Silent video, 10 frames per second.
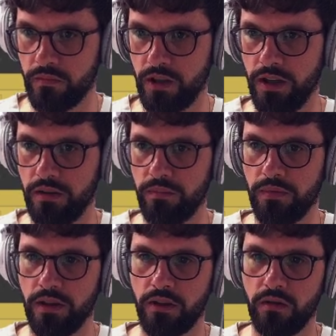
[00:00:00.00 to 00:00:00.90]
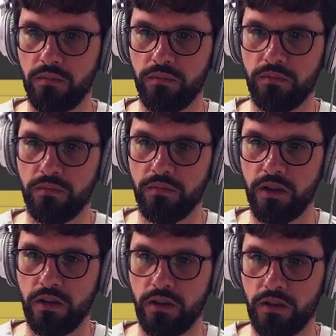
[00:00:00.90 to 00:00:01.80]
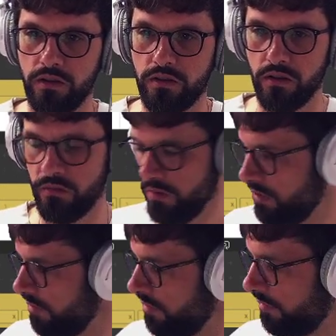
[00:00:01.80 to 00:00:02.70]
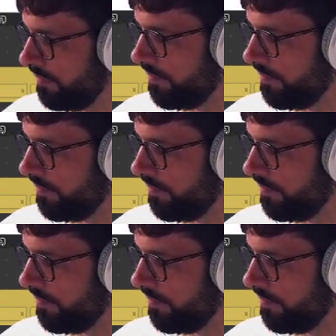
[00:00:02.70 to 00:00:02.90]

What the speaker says: Yeah, there you go. So, woohoo!